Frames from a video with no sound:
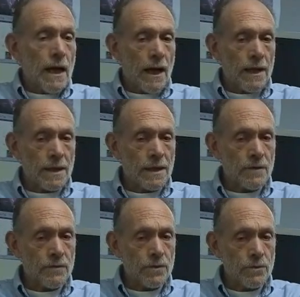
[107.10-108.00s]
I think
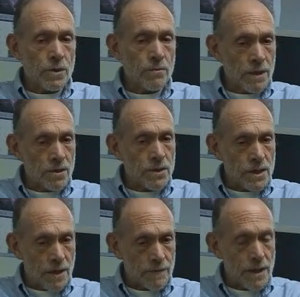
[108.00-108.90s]
if you commit
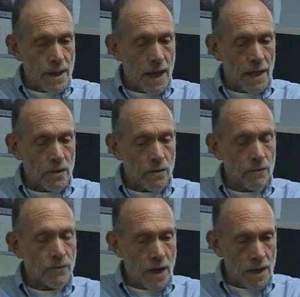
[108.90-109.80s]
yourself to that, you'll
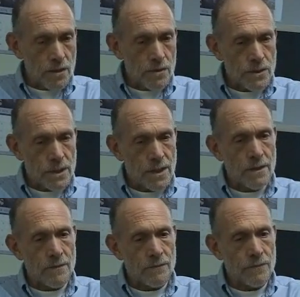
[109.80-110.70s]
find
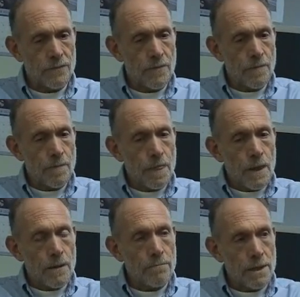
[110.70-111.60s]
yourself
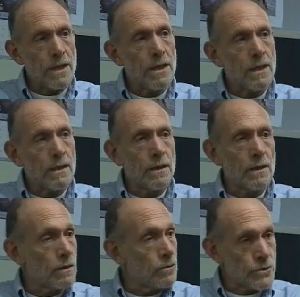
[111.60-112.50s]
being
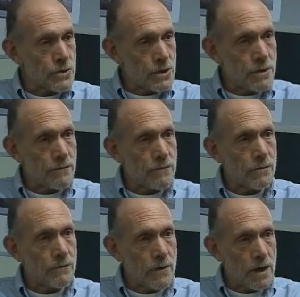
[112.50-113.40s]
inclusive,
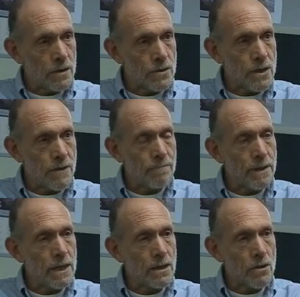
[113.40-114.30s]
you'll find yourself
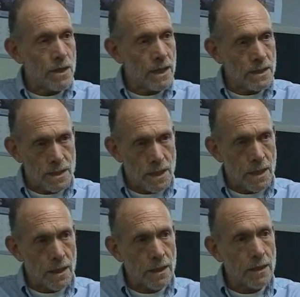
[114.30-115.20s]
being
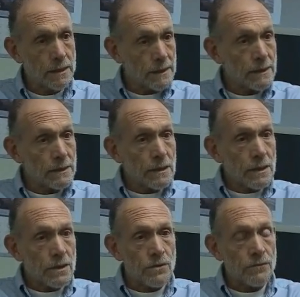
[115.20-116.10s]
authentic,
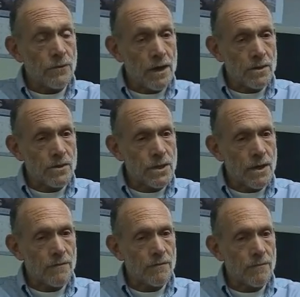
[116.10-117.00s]
you'll find
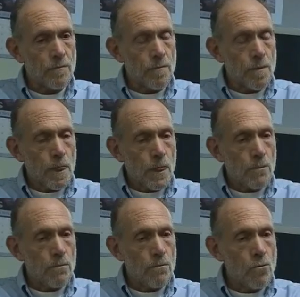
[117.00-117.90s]
yourself
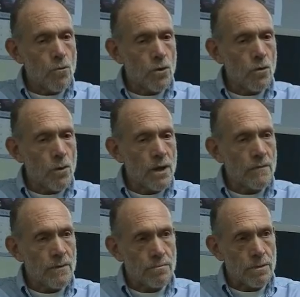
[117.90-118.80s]
more aware
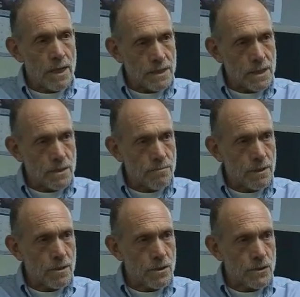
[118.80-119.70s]
of the present
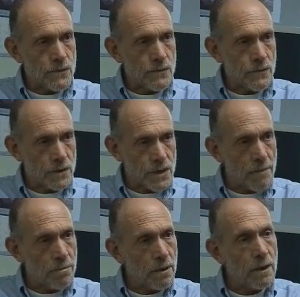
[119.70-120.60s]
because, for
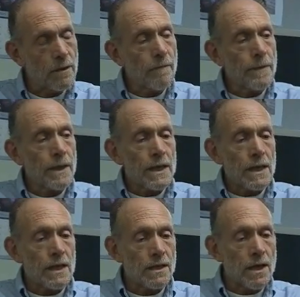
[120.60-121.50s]
example,
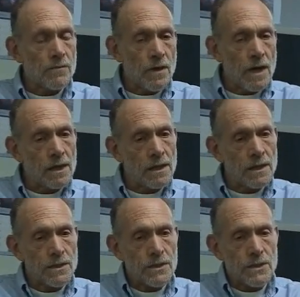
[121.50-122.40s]
in
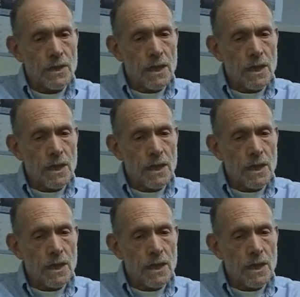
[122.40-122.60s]
nonviolence,